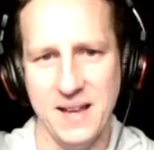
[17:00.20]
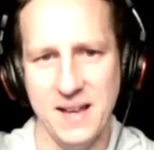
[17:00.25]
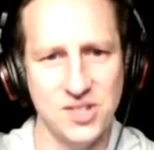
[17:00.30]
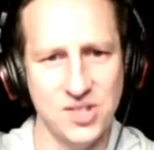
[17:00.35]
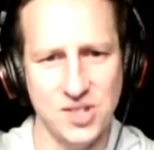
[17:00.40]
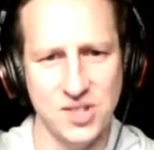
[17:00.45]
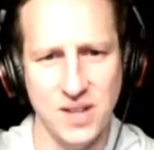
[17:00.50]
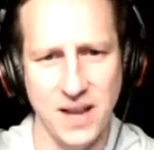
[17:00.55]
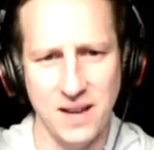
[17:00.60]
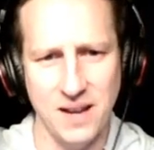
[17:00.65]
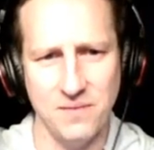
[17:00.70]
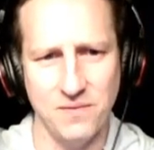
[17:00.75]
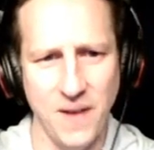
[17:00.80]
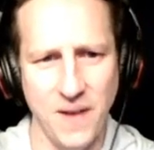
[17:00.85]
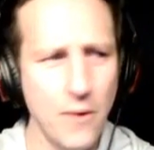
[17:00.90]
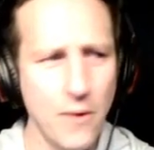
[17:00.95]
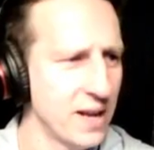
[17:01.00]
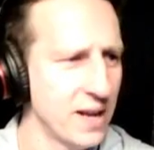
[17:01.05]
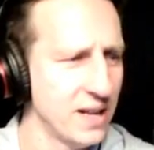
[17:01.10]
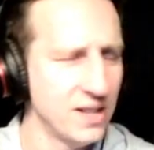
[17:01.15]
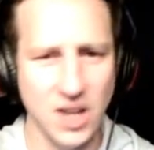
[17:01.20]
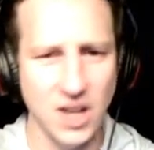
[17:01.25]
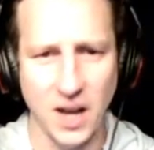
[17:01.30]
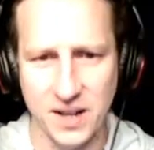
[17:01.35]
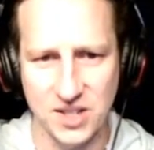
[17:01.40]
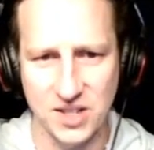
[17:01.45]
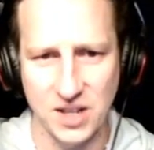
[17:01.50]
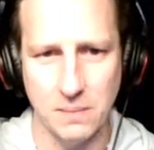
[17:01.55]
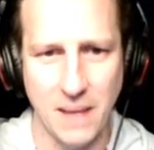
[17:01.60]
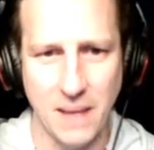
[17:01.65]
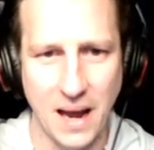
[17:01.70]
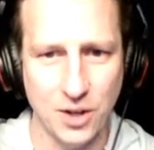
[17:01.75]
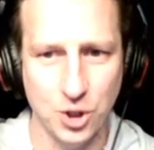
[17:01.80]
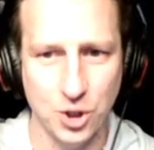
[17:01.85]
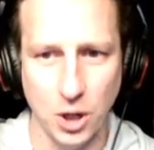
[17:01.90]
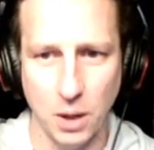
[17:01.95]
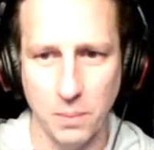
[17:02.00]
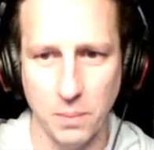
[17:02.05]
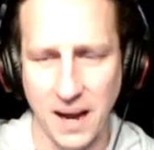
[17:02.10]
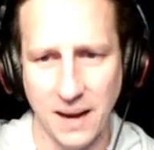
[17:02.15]
is a very enticing
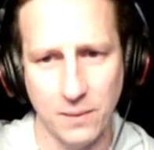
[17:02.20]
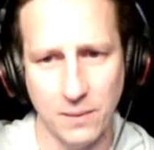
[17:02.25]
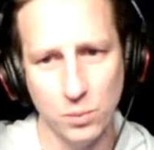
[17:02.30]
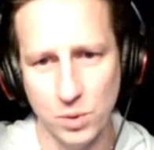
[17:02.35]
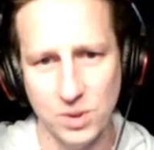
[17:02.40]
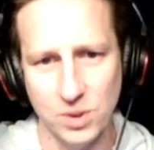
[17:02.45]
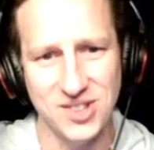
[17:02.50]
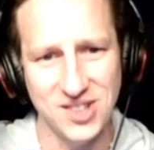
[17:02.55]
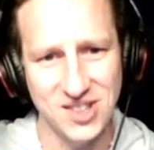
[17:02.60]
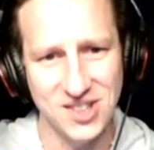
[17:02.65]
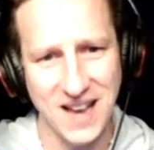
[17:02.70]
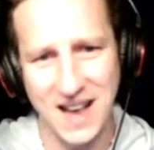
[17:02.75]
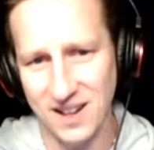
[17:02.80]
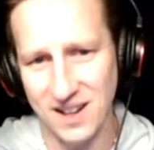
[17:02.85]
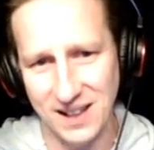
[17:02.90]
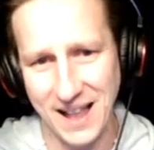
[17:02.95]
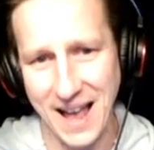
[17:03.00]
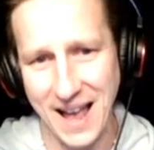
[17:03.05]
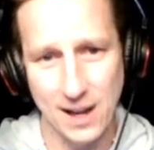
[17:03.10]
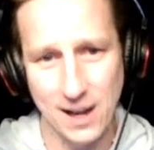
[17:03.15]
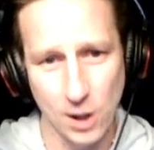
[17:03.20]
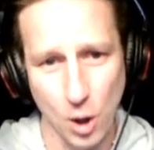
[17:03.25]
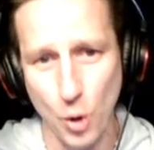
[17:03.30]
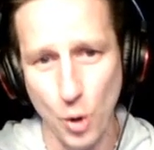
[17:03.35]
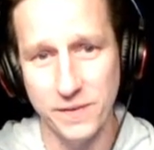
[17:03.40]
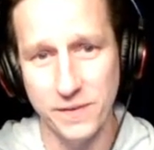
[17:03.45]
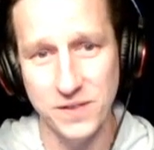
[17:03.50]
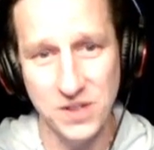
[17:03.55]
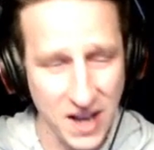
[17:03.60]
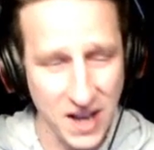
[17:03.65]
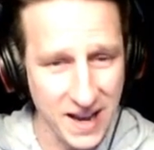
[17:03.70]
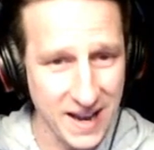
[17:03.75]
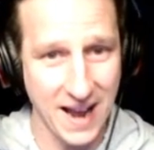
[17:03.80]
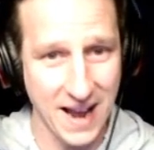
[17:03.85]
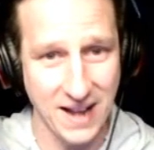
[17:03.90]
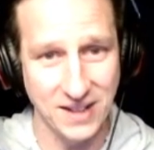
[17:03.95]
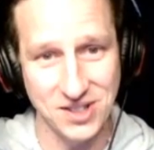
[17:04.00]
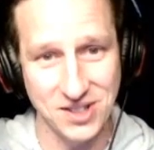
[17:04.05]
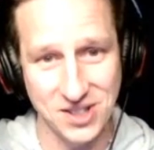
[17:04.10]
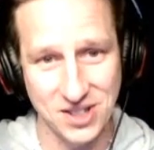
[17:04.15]
matchup and would sell a lot of
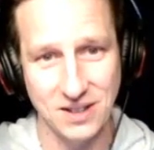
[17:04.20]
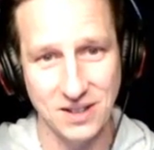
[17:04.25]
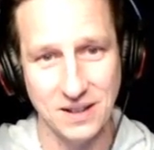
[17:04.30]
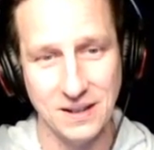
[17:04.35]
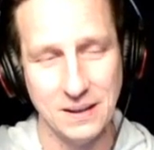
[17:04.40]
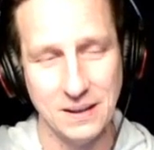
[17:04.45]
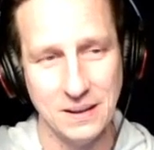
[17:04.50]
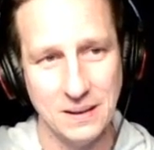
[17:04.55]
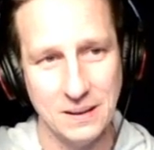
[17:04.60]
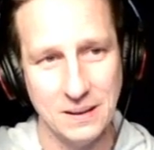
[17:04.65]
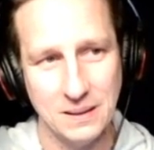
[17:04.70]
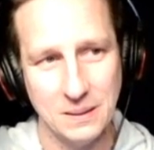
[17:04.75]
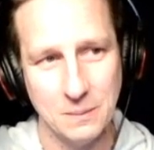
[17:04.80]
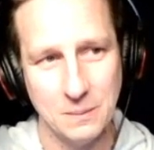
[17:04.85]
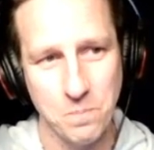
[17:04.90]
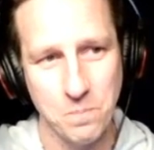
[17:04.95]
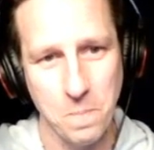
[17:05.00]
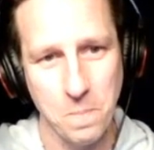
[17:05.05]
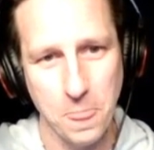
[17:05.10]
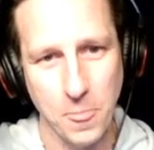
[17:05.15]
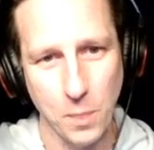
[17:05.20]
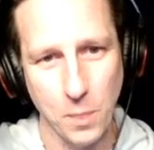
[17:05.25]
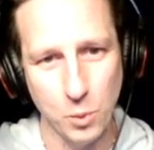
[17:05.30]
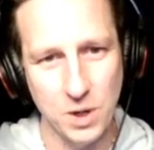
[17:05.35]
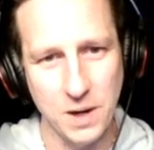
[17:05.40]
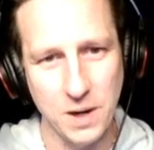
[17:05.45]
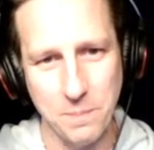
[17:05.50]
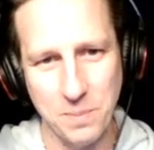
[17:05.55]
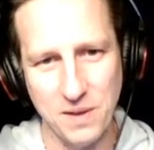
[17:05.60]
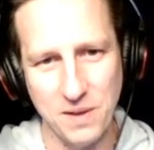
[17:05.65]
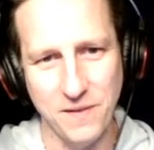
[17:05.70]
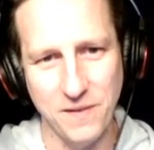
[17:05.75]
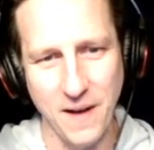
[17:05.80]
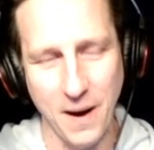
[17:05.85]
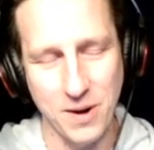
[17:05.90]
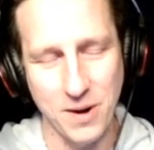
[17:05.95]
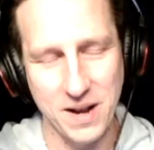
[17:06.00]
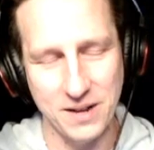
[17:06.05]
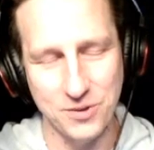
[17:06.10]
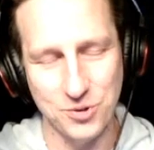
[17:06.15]
tickets. Wouldn't it be
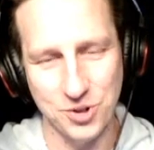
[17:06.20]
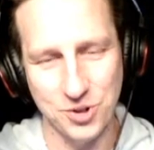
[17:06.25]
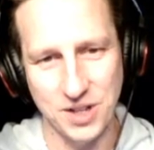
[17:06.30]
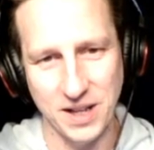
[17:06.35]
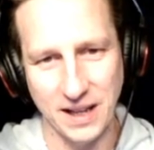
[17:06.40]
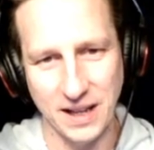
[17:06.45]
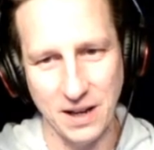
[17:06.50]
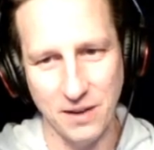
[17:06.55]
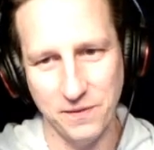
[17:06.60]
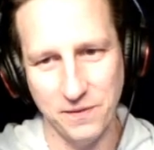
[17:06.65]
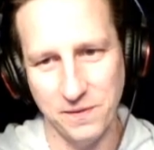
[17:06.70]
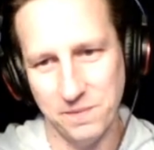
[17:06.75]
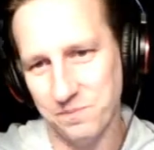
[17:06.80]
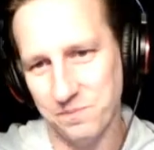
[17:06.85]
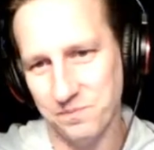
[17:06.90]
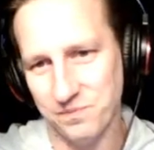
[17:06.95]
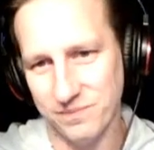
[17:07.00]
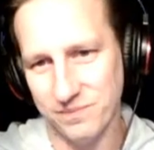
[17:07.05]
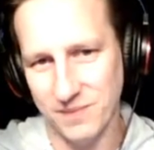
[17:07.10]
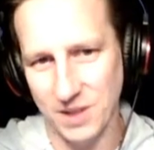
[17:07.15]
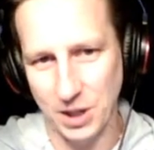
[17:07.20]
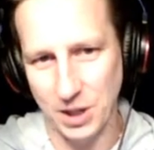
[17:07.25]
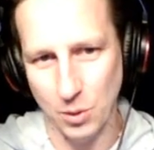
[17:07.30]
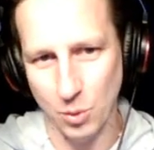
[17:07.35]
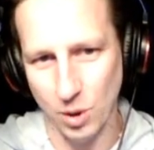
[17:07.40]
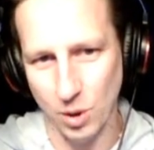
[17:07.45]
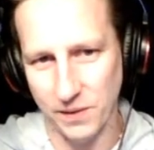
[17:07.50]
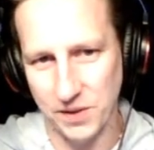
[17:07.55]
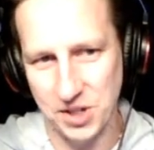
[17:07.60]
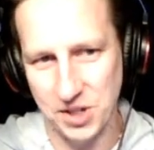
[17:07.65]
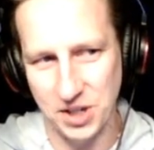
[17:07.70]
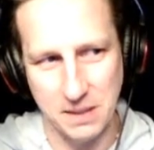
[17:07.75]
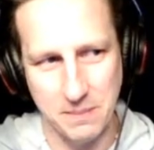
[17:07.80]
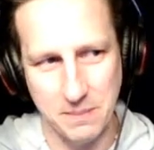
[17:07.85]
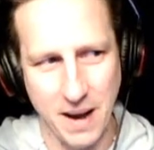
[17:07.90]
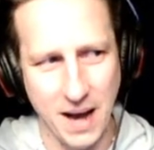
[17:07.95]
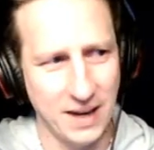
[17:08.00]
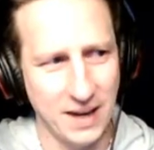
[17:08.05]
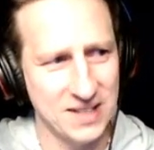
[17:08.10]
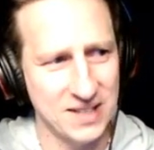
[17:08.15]
very interesting if, all of a sudden
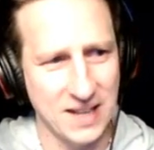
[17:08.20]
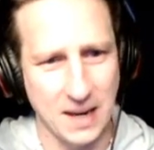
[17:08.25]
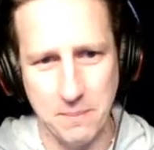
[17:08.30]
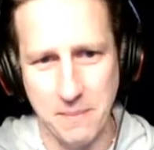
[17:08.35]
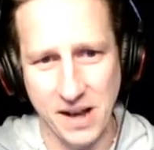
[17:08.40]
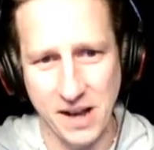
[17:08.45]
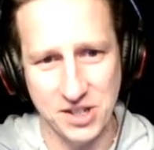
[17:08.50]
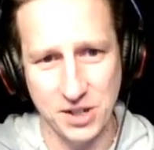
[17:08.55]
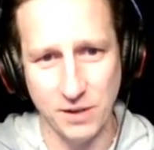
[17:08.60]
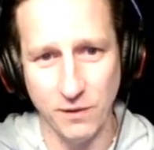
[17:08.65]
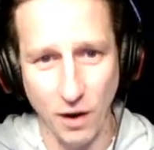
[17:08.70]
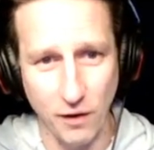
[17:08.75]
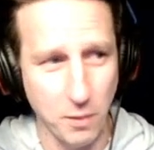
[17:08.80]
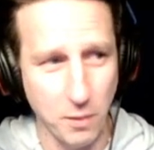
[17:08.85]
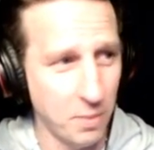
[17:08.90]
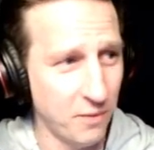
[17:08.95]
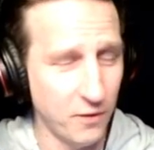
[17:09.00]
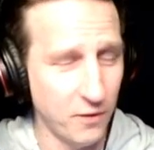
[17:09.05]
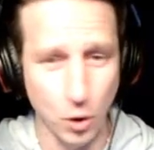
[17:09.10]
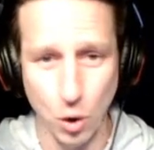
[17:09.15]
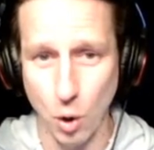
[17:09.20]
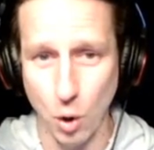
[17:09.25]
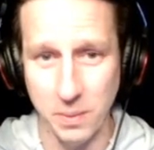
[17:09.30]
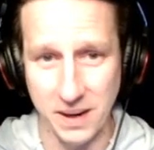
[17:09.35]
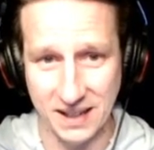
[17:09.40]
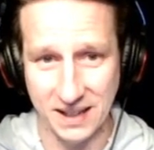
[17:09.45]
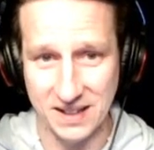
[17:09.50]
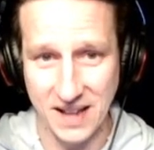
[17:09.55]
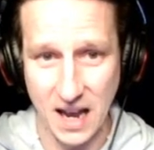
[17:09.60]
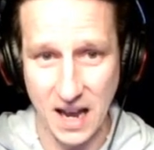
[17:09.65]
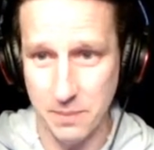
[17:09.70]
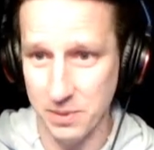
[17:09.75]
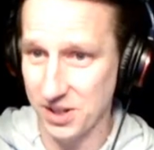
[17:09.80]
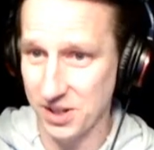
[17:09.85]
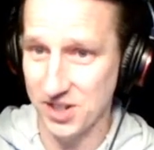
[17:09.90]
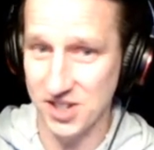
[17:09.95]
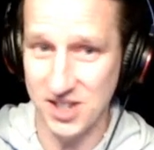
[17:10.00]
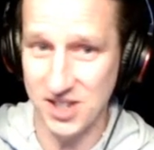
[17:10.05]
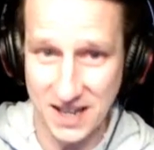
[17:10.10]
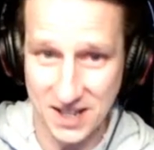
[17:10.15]
the Marlins had a massive offer before opening day, but
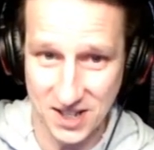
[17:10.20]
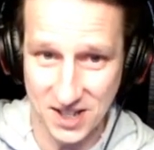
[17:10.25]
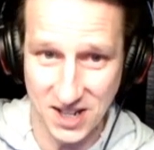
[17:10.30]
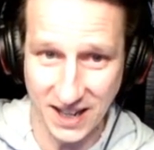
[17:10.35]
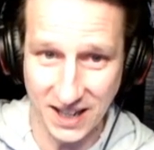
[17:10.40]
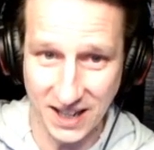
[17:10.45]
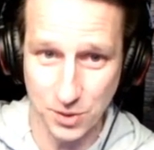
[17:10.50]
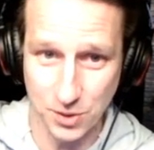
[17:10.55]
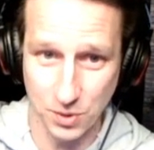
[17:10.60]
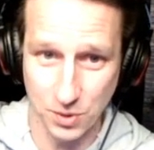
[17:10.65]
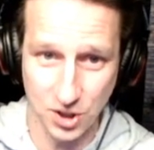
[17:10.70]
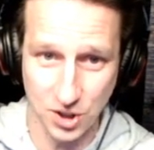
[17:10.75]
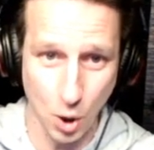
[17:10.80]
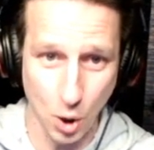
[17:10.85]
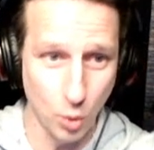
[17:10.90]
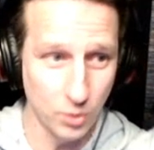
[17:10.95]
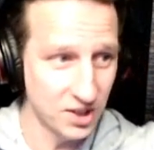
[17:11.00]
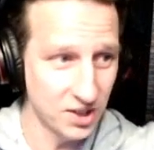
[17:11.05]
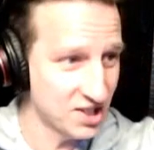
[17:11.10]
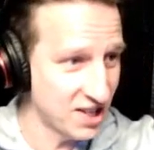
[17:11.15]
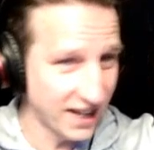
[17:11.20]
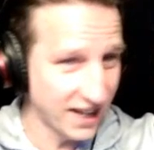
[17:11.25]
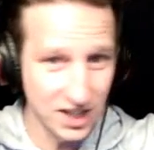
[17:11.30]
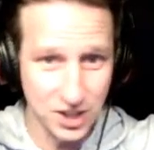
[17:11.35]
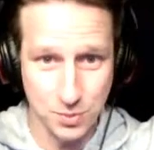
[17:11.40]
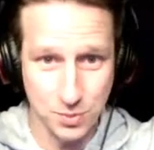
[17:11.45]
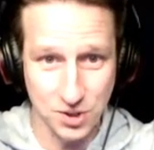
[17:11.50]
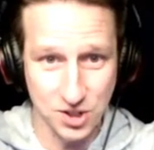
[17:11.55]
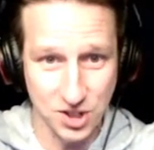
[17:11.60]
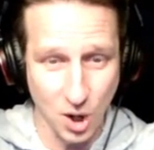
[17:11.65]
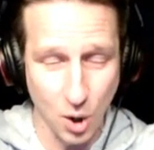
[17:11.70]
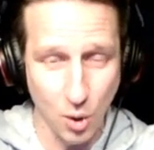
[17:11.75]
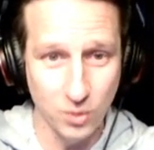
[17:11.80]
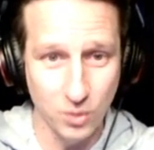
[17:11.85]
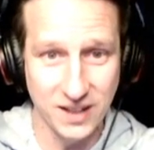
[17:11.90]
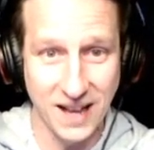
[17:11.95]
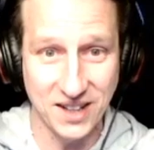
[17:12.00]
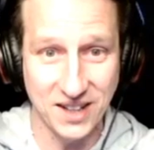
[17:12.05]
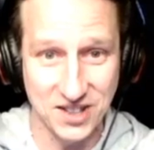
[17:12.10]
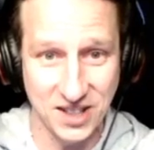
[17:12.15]
the season tickets were sold? The tickets were
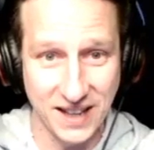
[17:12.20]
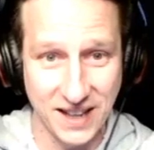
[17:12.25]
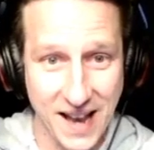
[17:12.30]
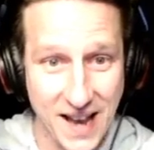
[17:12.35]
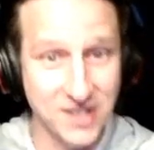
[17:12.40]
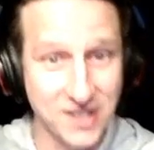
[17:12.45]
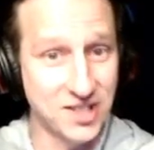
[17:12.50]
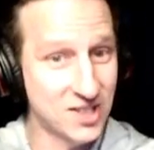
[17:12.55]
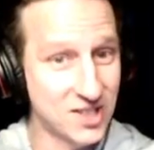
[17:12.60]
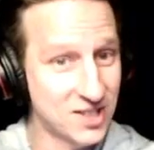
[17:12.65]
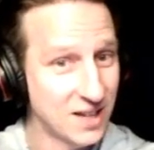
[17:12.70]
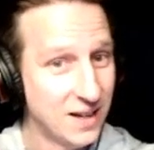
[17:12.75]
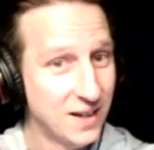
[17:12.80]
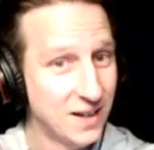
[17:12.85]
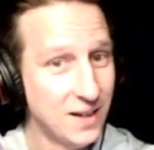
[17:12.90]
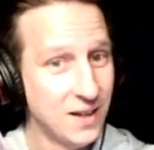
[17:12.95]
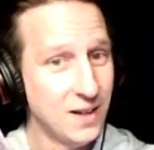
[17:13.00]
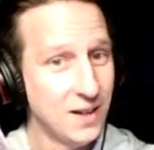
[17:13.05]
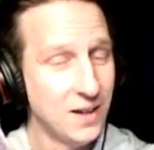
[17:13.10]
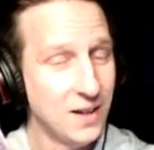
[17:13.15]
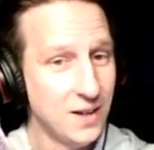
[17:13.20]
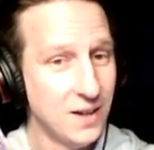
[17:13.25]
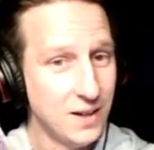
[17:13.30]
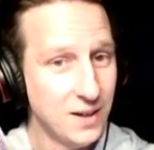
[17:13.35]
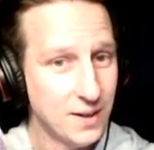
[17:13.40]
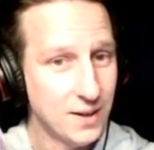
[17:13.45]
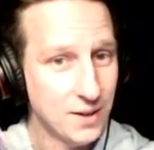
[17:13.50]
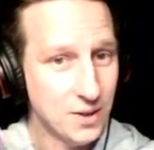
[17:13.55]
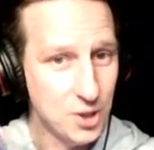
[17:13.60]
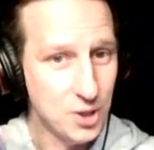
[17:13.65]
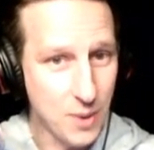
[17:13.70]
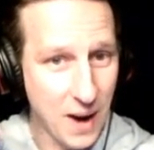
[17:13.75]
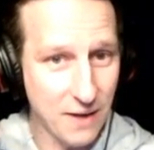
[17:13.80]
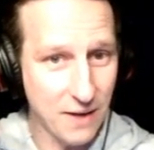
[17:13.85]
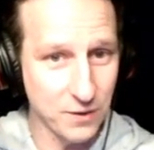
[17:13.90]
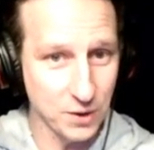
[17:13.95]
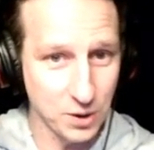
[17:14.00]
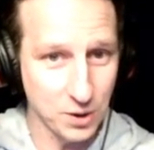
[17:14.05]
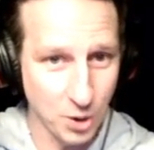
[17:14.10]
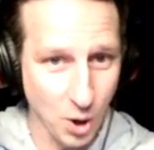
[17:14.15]
sold. Next thing is, you
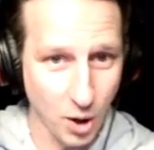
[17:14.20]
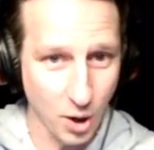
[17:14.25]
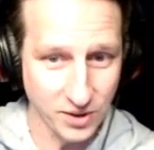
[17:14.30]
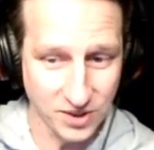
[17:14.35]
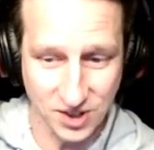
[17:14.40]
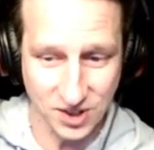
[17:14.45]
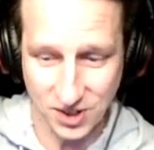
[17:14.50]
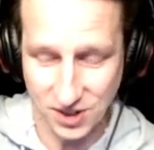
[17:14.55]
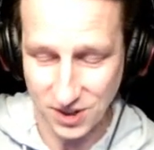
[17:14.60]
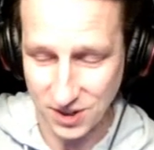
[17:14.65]
haven't got